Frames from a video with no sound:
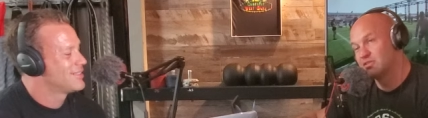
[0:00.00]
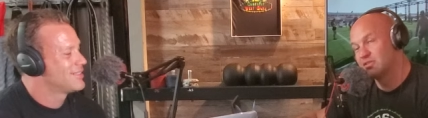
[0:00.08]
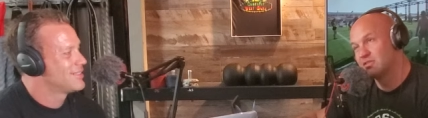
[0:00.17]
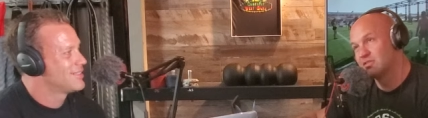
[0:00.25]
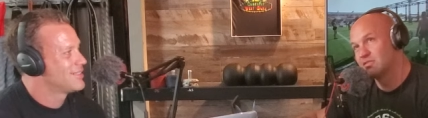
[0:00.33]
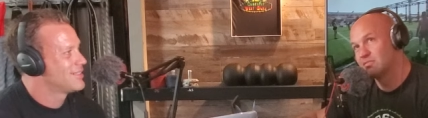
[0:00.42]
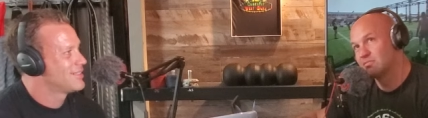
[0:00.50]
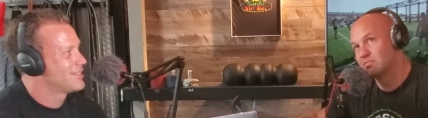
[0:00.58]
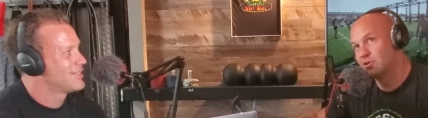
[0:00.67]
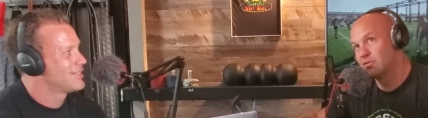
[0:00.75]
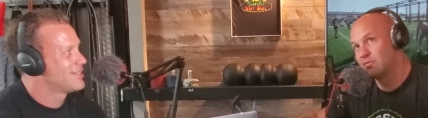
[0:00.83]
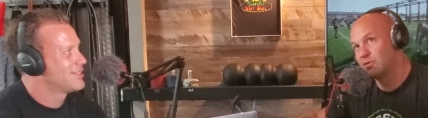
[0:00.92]
Speaker 1: it's
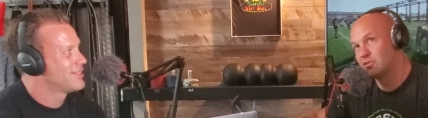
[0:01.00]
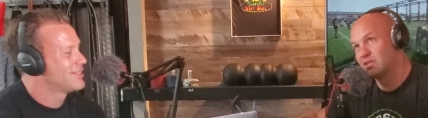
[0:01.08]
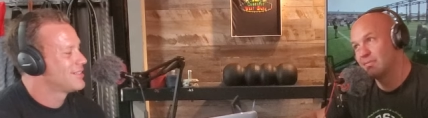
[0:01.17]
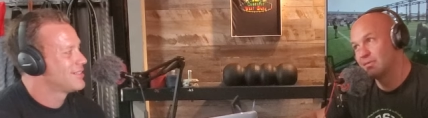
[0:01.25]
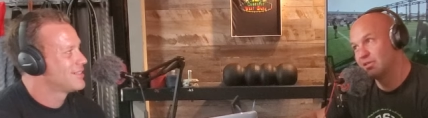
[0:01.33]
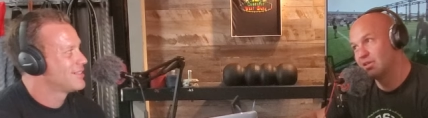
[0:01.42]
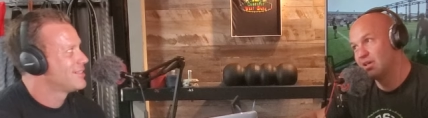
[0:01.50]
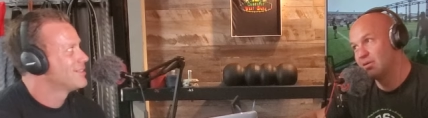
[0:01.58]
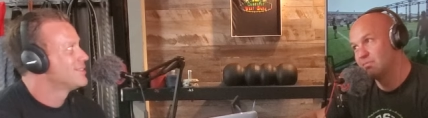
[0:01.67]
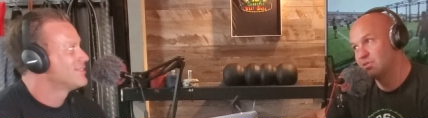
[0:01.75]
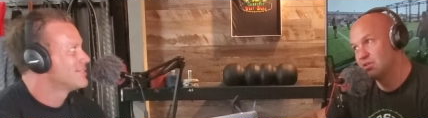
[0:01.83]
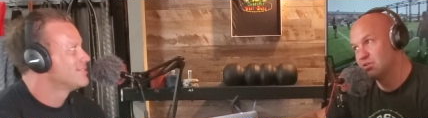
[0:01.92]
her first time at the
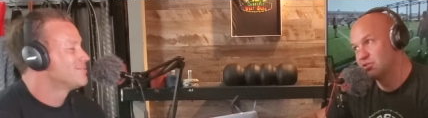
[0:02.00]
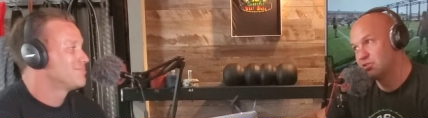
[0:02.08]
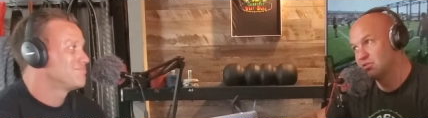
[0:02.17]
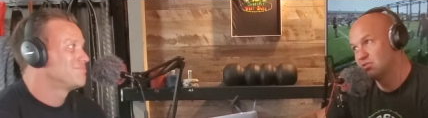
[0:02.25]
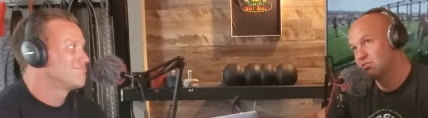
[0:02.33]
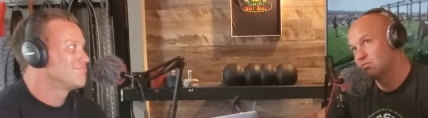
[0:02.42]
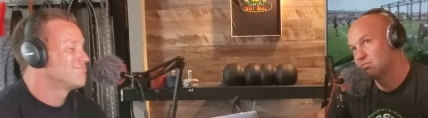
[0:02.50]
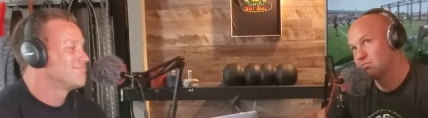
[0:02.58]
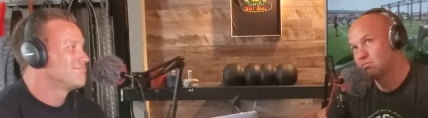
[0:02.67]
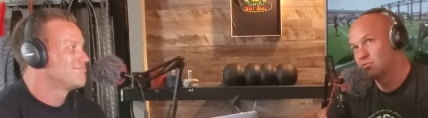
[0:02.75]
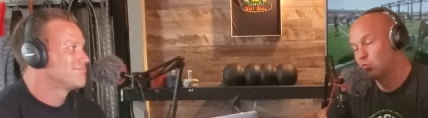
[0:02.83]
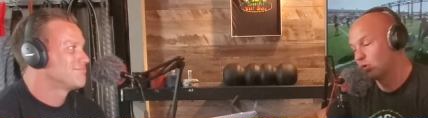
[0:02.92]
games and she's
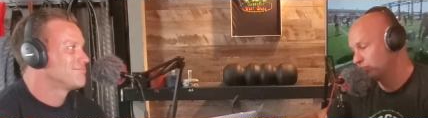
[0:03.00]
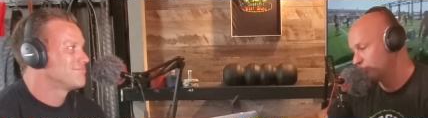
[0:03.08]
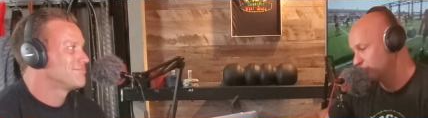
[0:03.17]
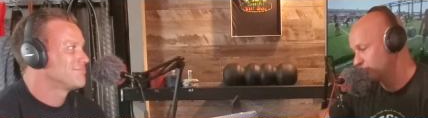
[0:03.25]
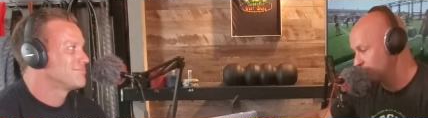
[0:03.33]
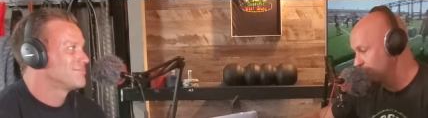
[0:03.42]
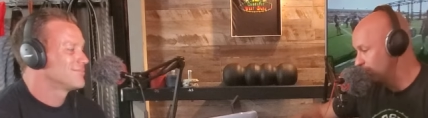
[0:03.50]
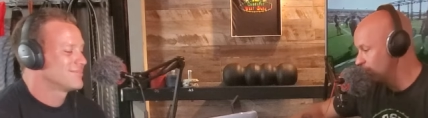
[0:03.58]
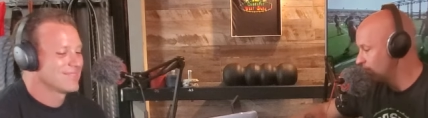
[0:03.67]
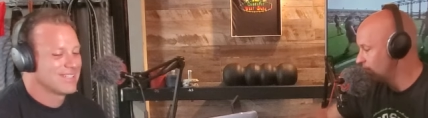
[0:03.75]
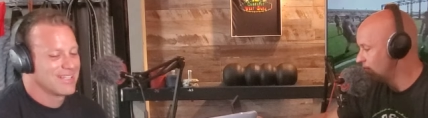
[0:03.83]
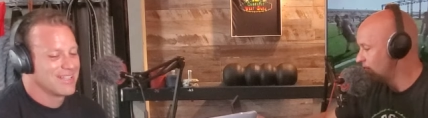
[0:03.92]
twelve years old.
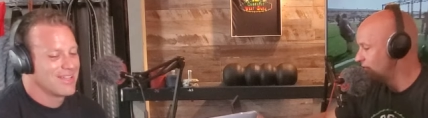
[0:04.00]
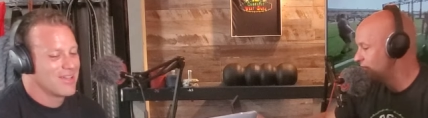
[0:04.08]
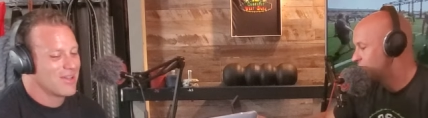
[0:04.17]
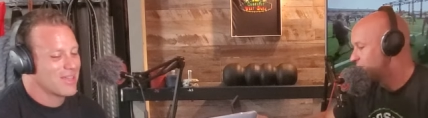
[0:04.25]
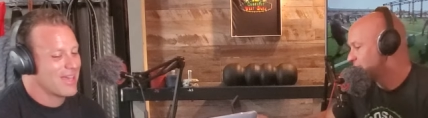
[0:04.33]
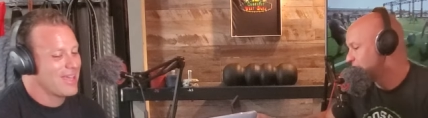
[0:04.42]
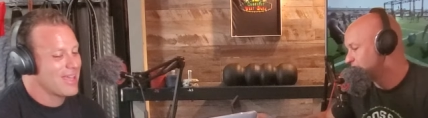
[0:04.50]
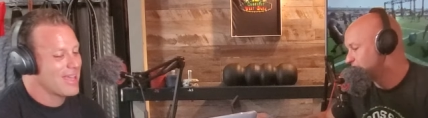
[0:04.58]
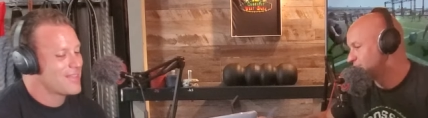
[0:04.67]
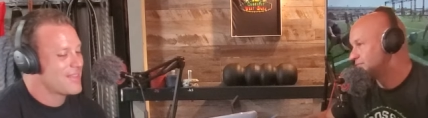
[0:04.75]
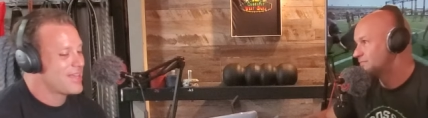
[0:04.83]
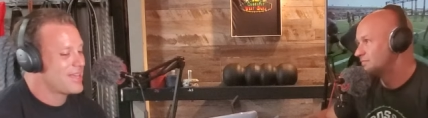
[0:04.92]
Okay,
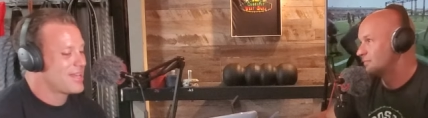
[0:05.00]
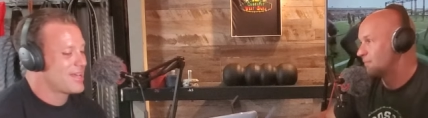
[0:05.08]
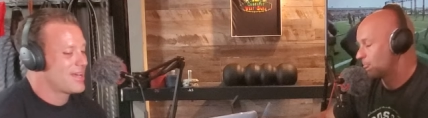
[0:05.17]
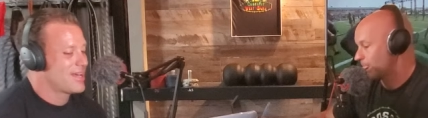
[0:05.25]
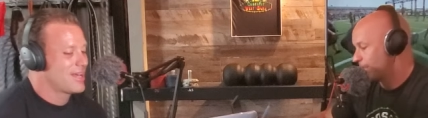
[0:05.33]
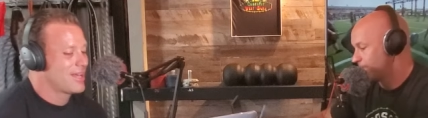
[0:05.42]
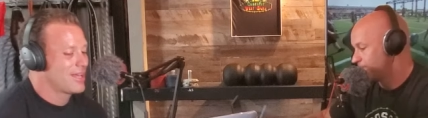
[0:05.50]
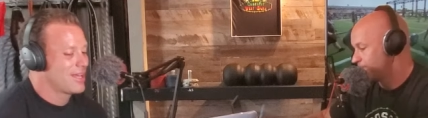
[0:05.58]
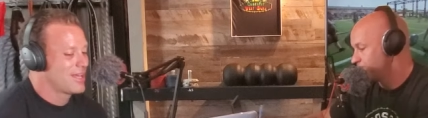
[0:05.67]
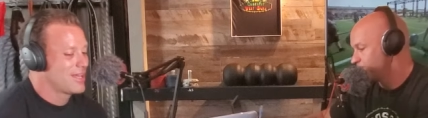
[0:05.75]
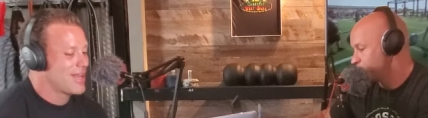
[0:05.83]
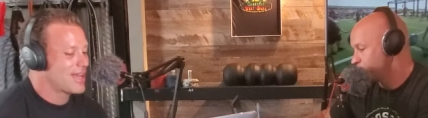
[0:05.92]
and then uh,
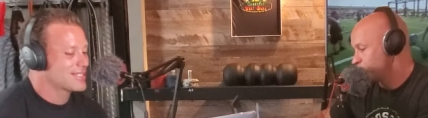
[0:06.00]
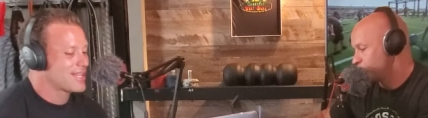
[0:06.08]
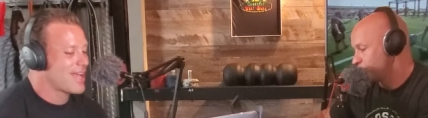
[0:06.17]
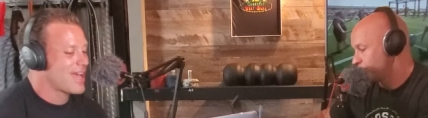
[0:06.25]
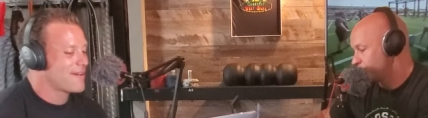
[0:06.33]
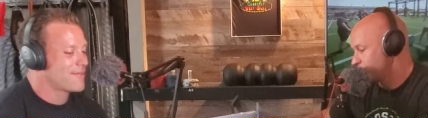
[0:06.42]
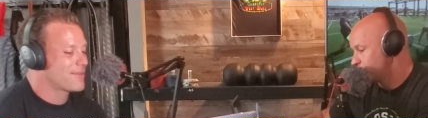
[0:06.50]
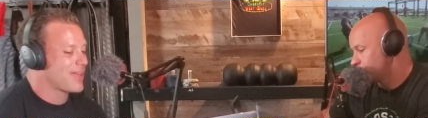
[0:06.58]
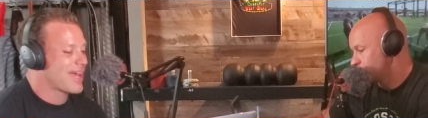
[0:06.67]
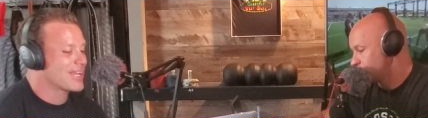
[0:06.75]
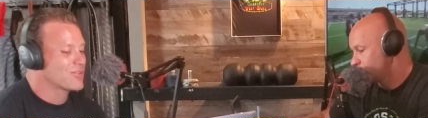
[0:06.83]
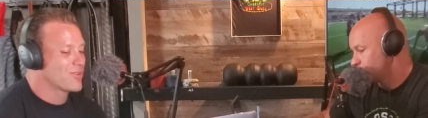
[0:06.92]
Speaker 2: Next, I have
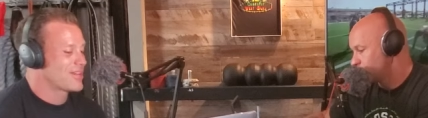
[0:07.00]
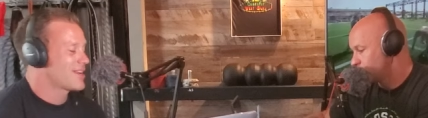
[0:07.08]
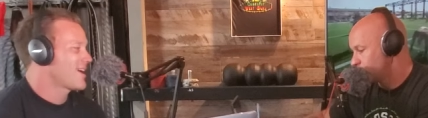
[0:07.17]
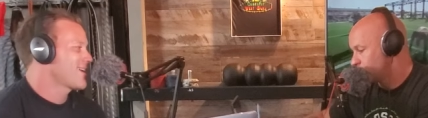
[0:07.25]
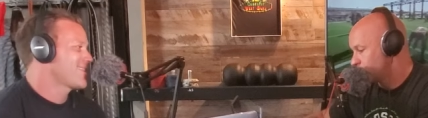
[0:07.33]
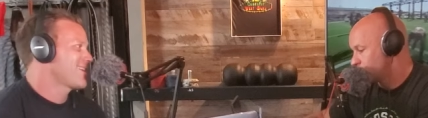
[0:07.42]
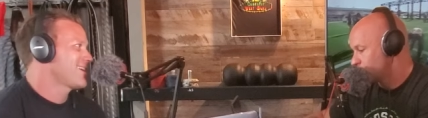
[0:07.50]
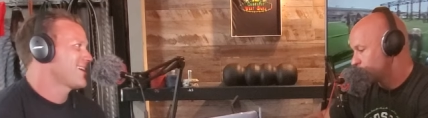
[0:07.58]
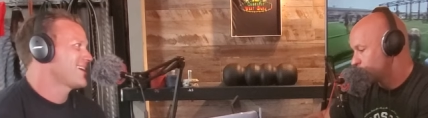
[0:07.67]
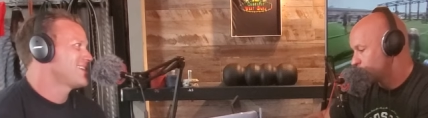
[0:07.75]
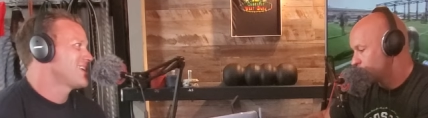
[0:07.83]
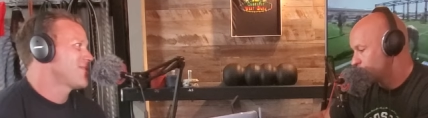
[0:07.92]
Katrin. I think
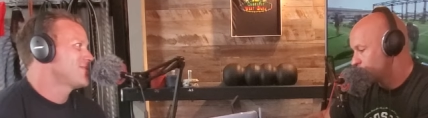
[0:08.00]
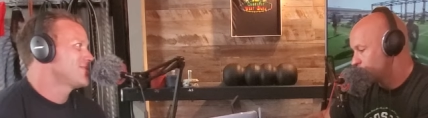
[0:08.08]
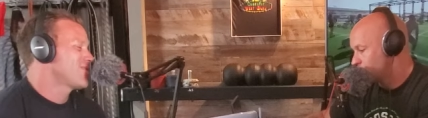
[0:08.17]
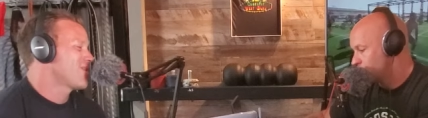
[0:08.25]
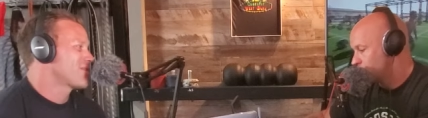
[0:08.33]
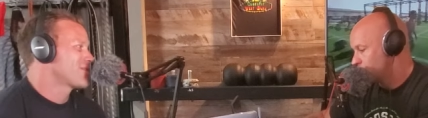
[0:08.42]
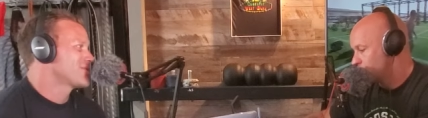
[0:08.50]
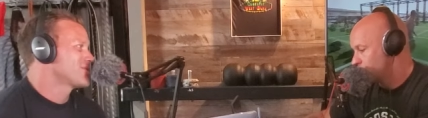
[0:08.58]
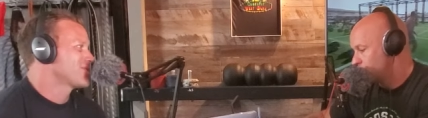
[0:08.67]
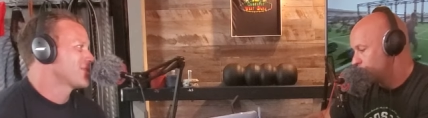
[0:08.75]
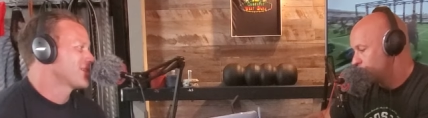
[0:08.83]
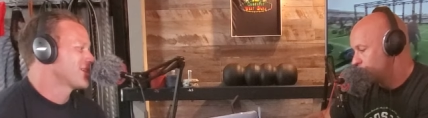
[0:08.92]
uh, Davidsdottir is
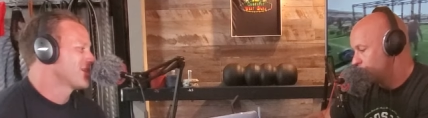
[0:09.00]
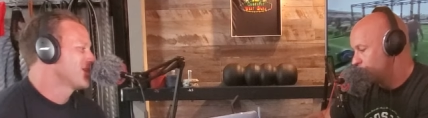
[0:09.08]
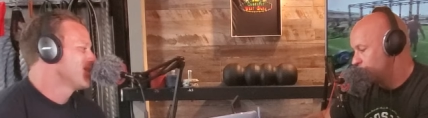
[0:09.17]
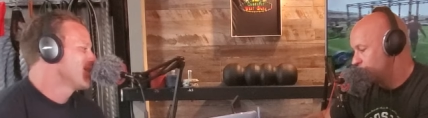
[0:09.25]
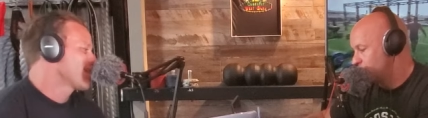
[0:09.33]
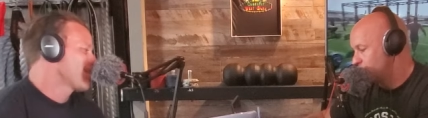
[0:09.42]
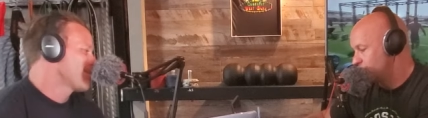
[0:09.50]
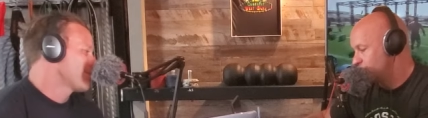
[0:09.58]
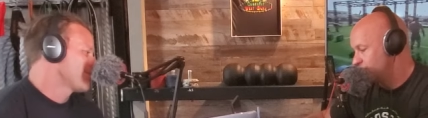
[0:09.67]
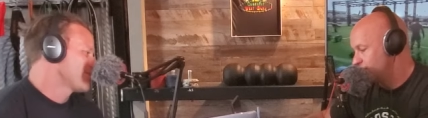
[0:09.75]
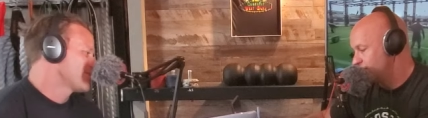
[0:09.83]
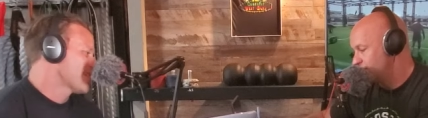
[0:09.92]
gonna. Oh, the curse
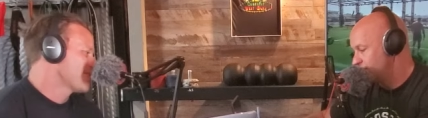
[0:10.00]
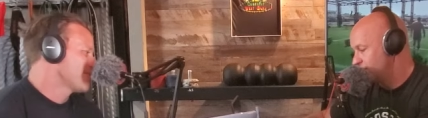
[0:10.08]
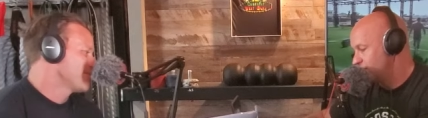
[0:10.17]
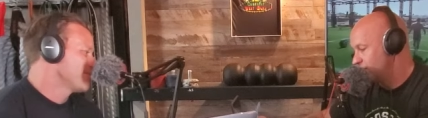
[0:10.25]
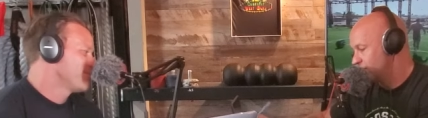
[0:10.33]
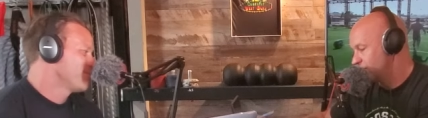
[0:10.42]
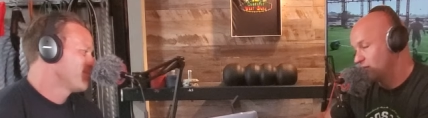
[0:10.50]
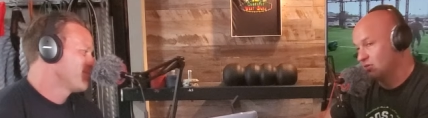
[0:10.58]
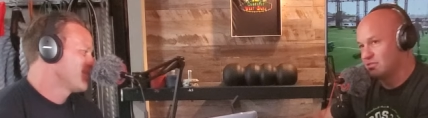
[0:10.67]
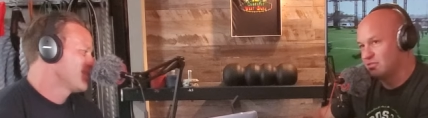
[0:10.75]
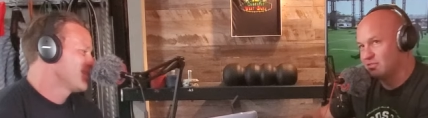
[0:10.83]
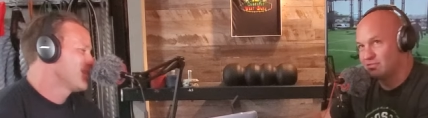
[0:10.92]
of seven. The
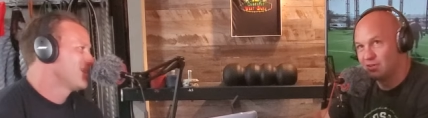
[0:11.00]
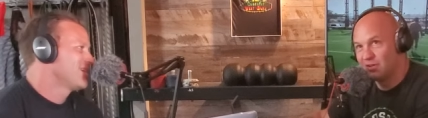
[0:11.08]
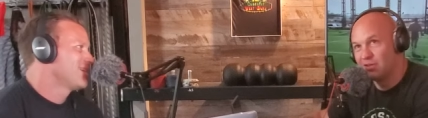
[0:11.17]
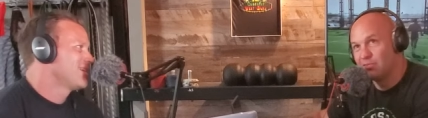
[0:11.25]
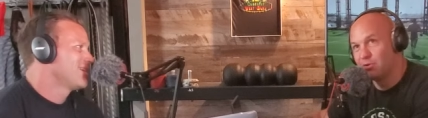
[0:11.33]
curse
Speaker 1: of uh, the